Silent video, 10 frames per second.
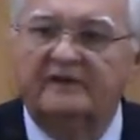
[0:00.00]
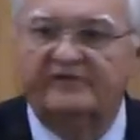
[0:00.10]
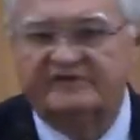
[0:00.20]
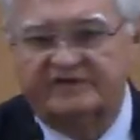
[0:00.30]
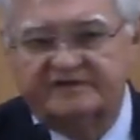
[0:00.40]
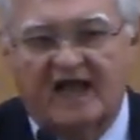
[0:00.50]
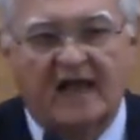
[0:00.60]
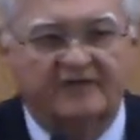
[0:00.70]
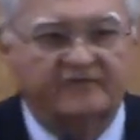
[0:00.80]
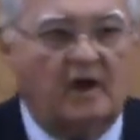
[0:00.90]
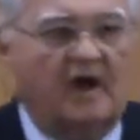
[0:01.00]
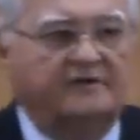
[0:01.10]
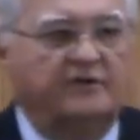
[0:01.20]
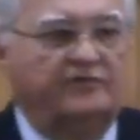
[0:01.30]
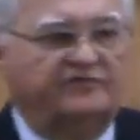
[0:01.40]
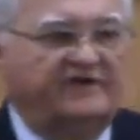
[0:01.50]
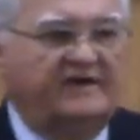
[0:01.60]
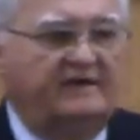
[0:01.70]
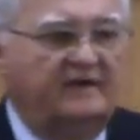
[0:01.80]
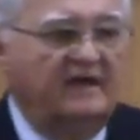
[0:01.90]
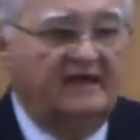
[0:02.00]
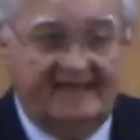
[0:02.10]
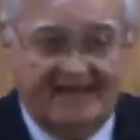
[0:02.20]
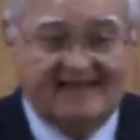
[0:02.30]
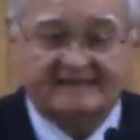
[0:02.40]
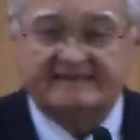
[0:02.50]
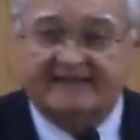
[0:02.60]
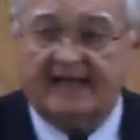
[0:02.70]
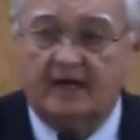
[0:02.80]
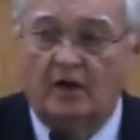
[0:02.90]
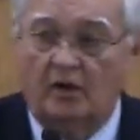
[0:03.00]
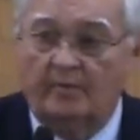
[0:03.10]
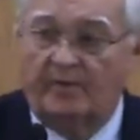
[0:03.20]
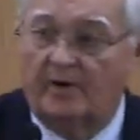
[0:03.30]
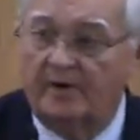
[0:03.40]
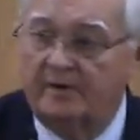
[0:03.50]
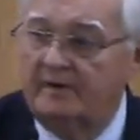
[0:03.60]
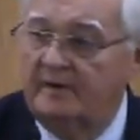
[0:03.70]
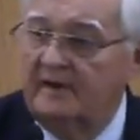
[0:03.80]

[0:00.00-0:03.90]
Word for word: If as a child of God you've sinned, He has a second law of pardon.